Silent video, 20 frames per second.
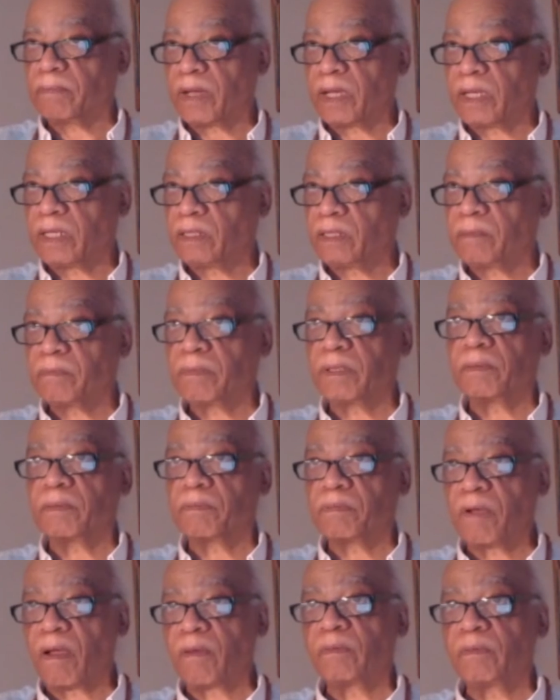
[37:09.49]
it might, but
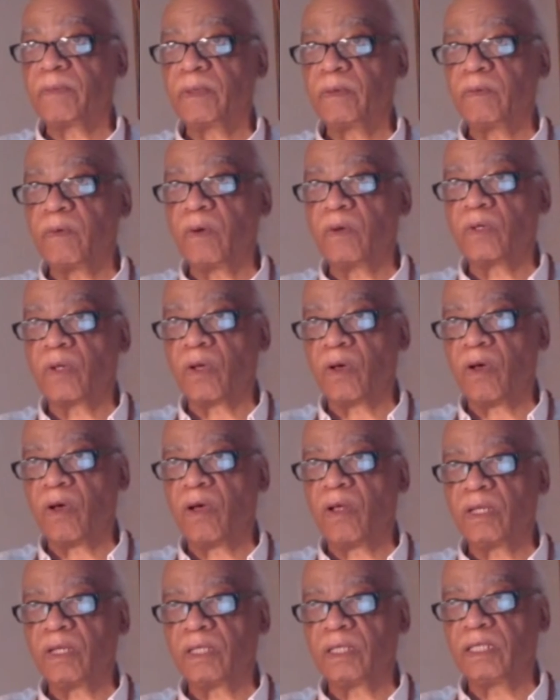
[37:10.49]
it probably won't
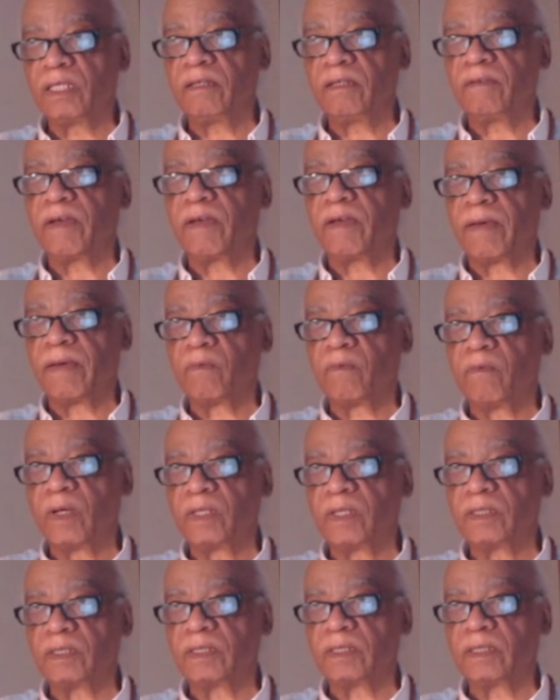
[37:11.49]
all leave at
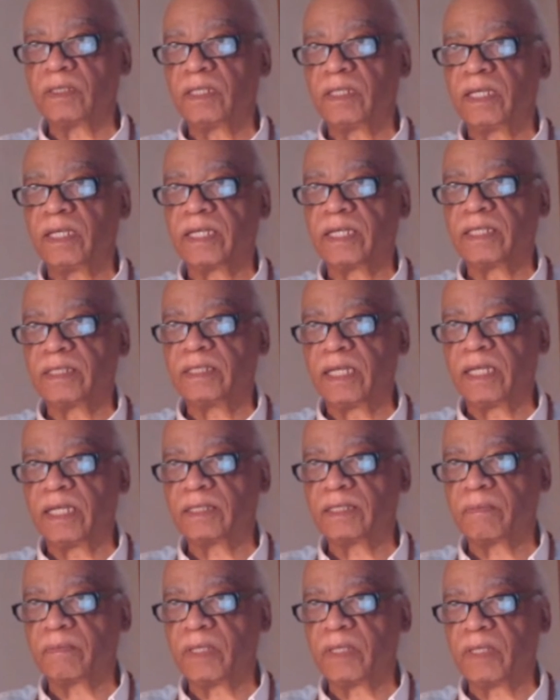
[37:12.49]
once. It can
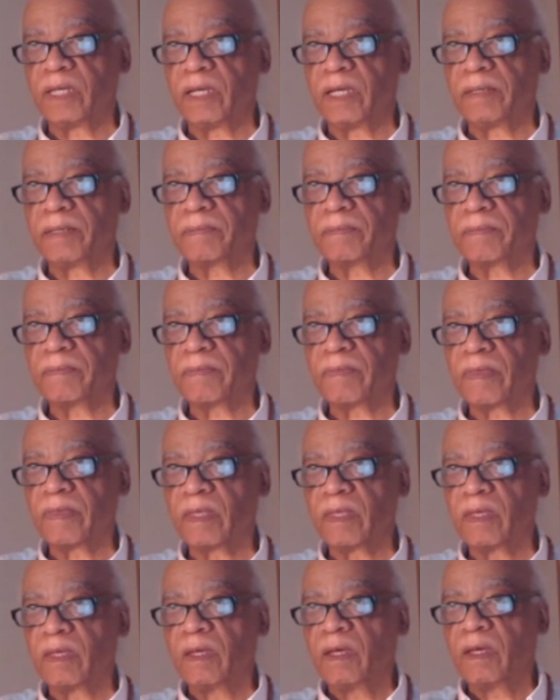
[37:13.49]
take some time.
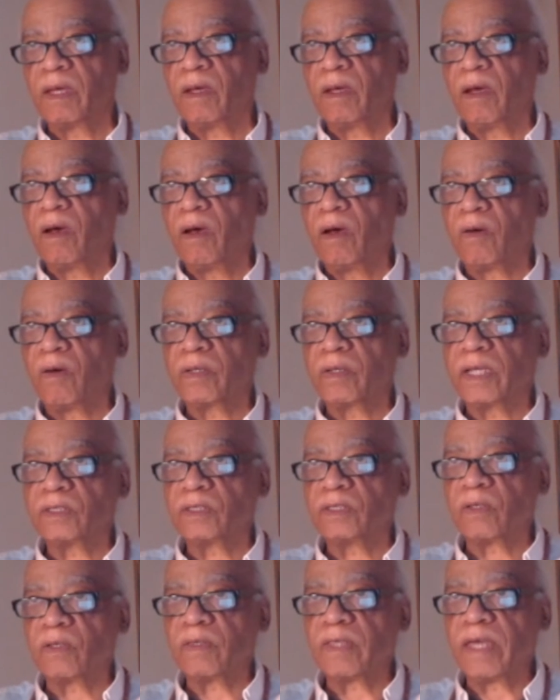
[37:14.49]

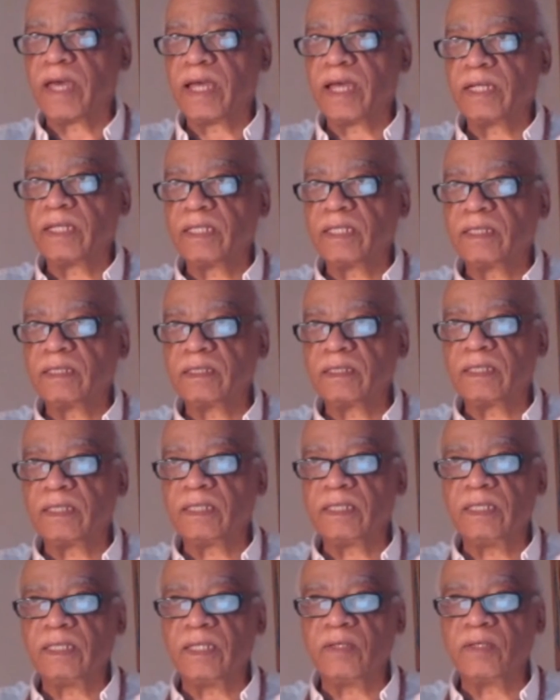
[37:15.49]
Okay, so that
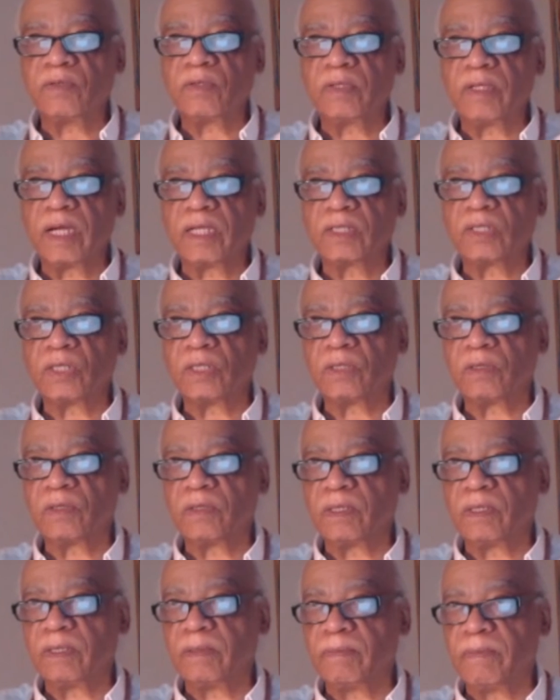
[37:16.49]
is the introduction
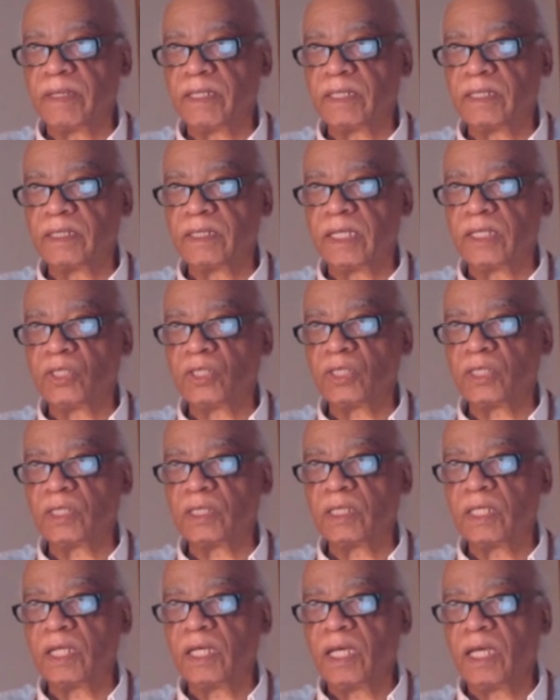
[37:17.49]
to the
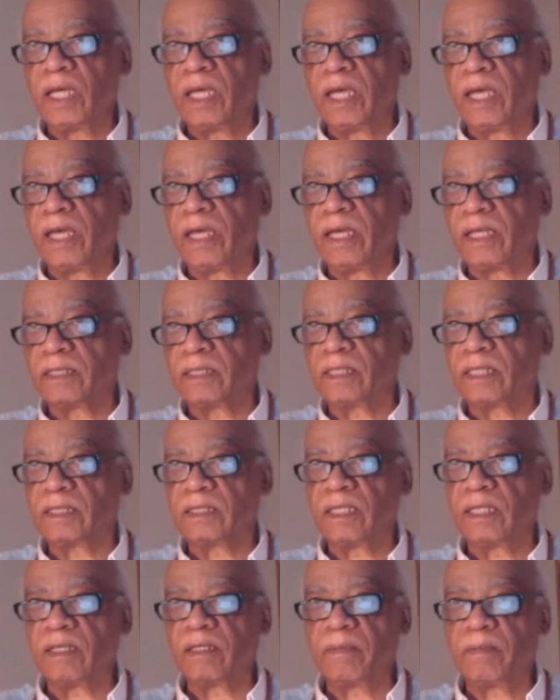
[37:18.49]
meditation. And as I
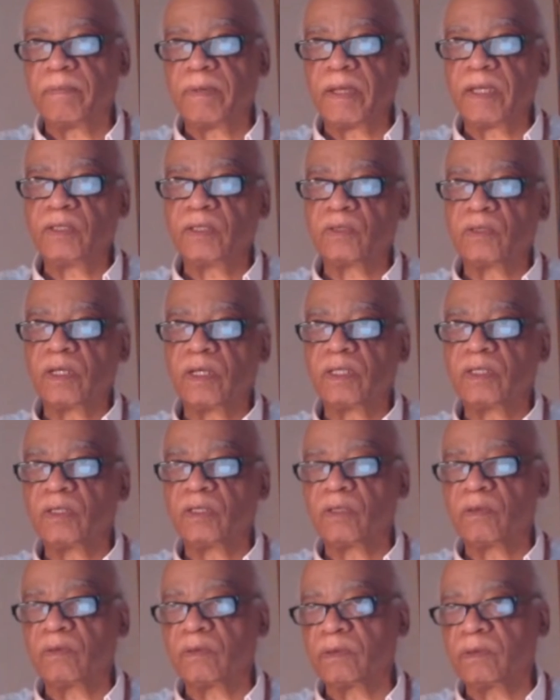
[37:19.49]
say, the
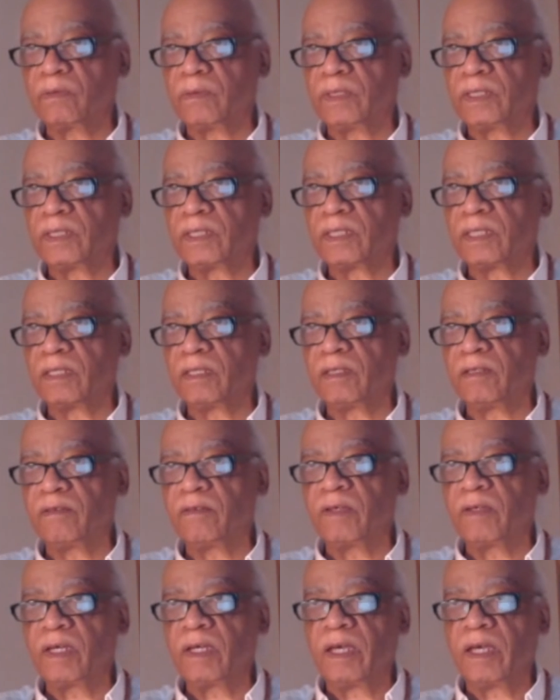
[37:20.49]
Patreon, you'll
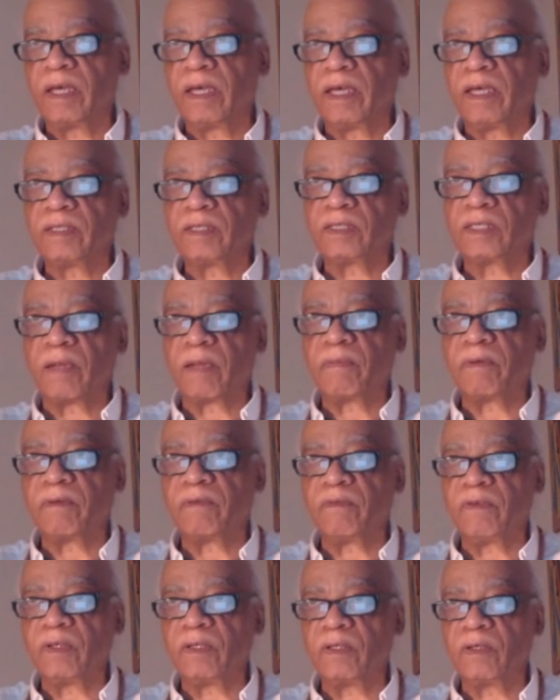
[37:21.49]
receive a
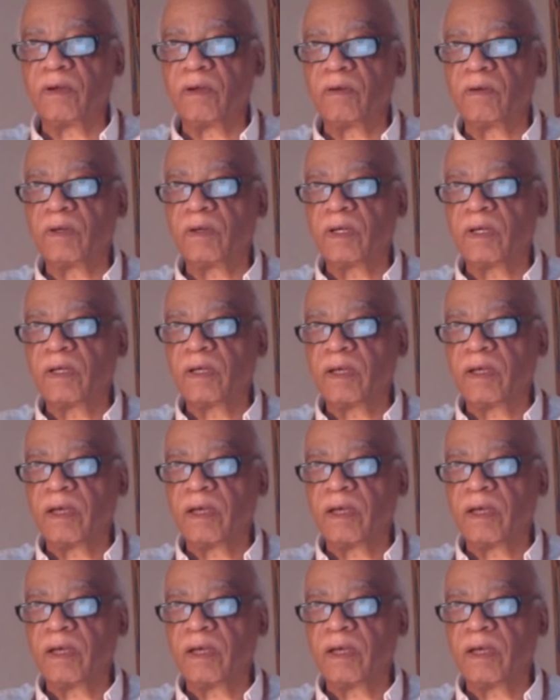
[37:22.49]
separate video